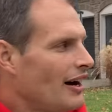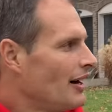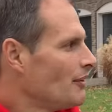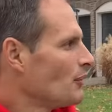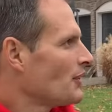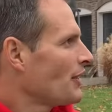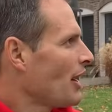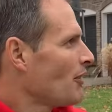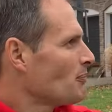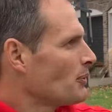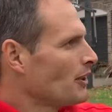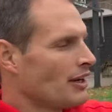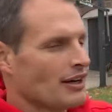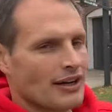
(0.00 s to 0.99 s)
without
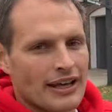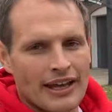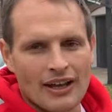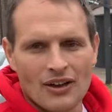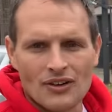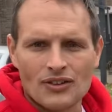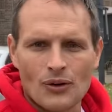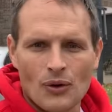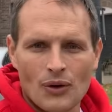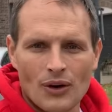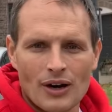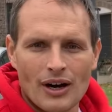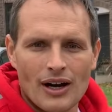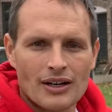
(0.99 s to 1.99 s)
putting any nails
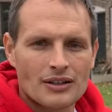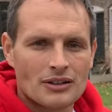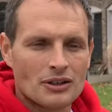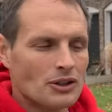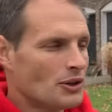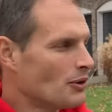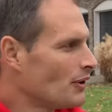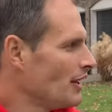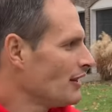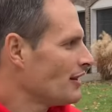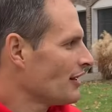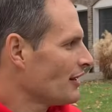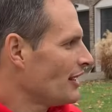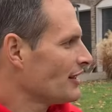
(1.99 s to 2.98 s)
or glue or
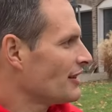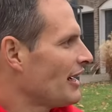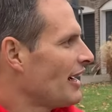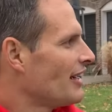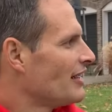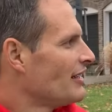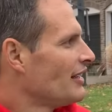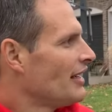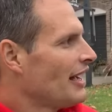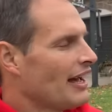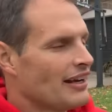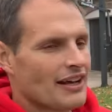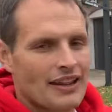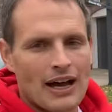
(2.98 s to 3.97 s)
anything like that.
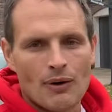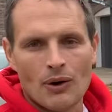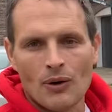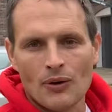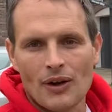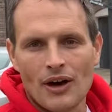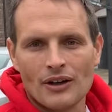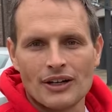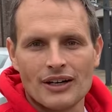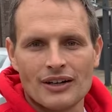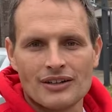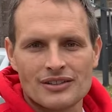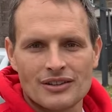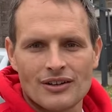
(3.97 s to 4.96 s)
And that will hold all
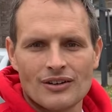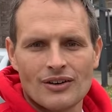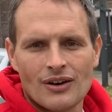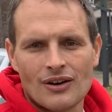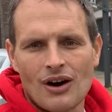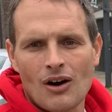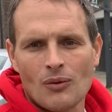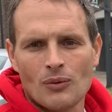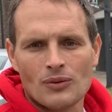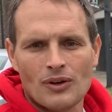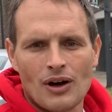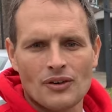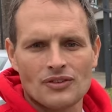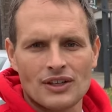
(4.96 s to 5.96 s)
year, so,
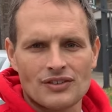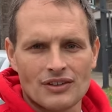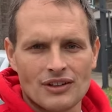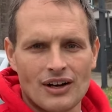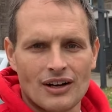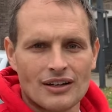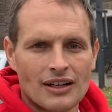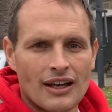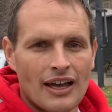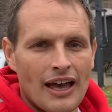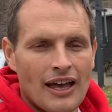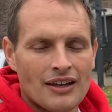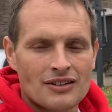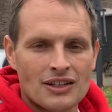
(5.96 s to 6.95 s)
or all season long.
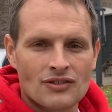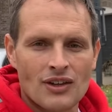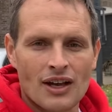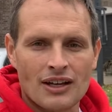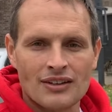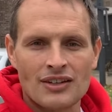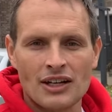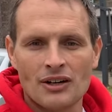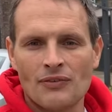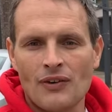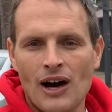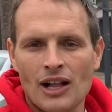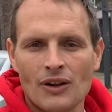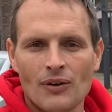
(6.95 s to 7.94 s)
Just continue to
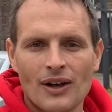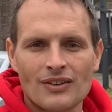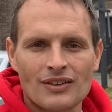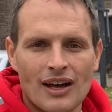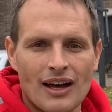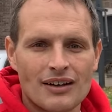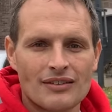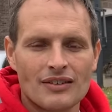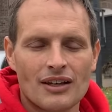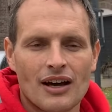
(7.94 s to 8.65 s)
follow us on